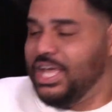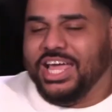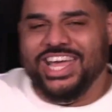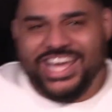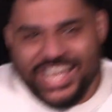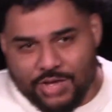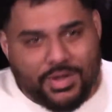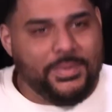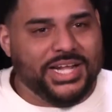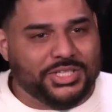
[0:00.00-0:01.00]
If
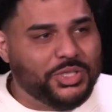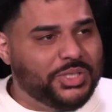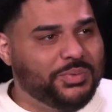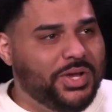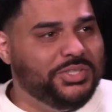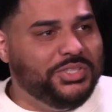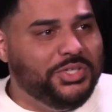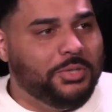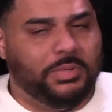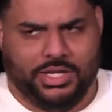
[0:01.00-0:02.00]
I make the jokes around you,
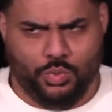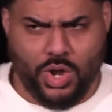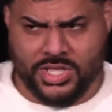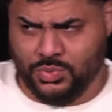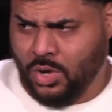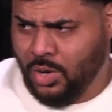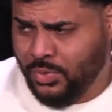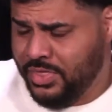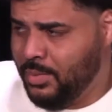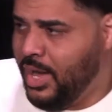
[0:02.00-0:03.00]
you're gonna be like, what is wrong
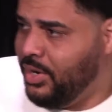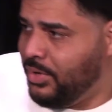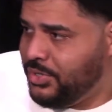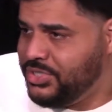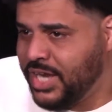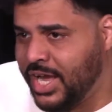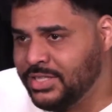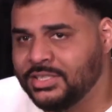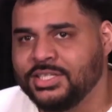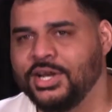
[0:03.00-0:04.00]
with him? I don't
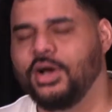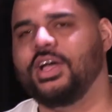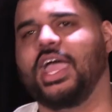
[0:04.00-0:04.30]
understand, you know?